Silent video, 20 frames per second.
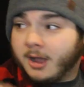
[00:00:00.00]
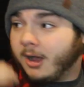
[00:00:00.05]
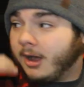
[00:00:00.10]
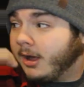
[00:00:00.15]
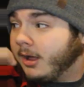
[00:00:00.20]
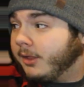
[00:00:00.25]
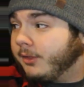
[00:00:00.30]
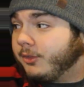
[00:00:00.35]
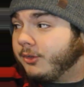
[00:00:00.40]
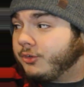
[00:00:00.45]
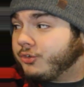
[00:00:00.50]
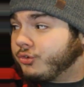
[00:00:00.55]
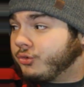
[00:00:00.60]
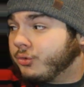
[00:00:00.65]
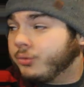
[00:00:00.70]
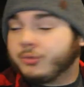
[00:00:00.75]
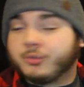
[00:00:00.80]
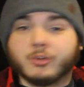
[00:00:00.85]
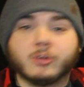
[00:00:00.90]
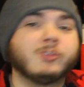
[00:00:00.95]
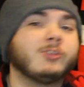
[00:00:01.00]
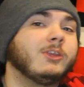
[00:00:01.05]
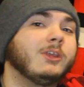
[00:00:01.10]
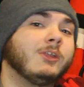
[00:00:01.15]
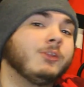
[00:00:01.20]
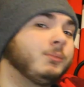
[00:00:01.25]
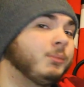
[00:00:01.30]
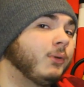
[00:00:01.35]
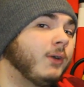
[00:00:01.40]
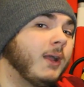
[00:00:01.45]
The Giroux jersey
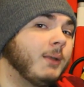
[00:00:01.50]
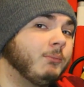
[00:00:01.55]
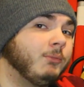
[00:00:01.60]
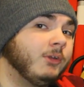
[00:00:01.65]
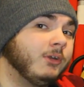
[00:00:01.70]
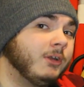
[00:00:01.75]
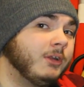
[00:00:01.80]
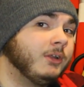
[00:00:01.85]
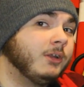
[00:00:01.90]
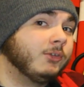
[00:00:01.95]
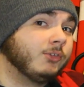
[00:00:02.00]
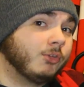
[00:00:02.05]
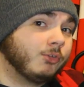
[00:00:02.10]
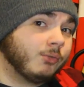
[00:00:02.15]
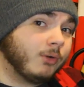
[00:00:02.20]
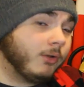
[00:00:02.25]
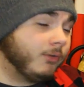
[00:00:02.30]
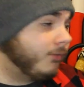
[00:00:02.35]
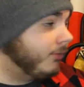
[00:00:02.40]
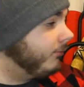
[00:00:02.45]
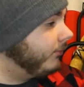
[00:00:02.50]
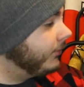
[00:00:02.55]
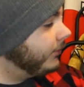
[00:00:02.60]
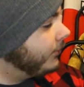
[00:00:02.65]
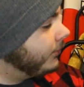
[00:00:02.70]
is prime green because it's relatively